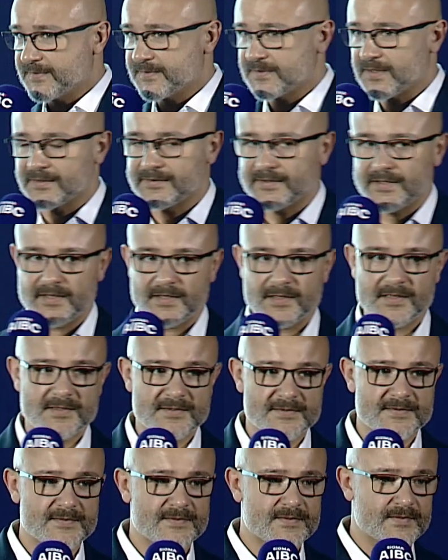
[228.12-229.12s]
study
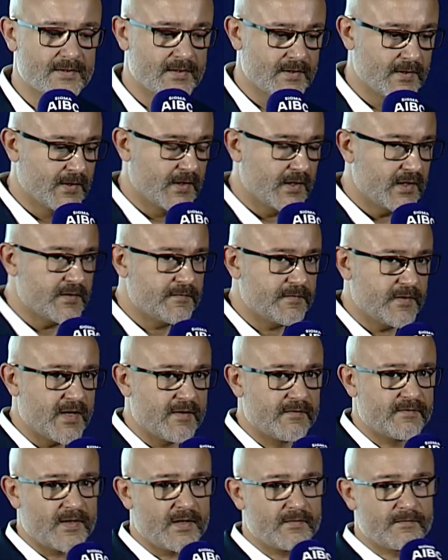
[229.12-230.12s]
is the
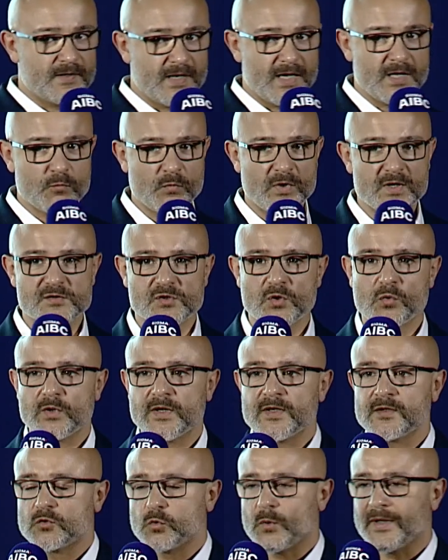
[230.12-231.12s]
VFA Framework. So
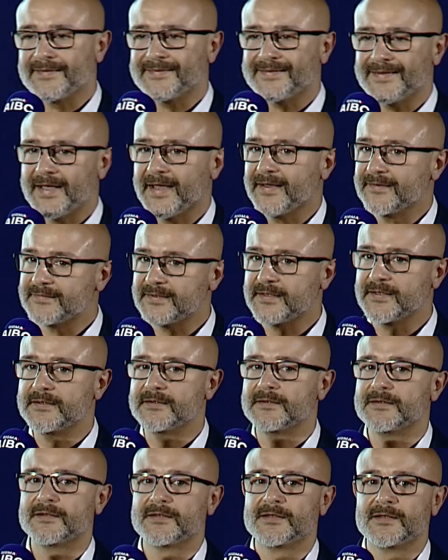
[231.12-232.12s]
in
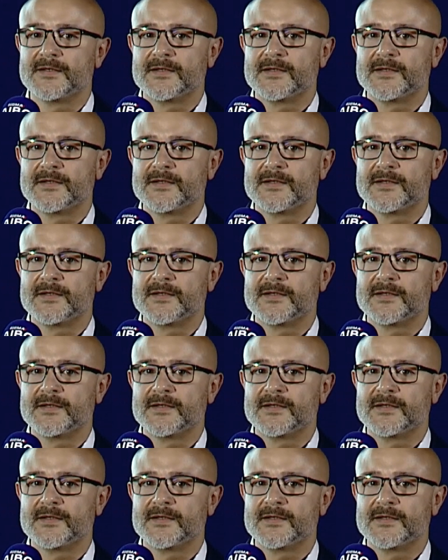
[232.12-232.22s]
2018,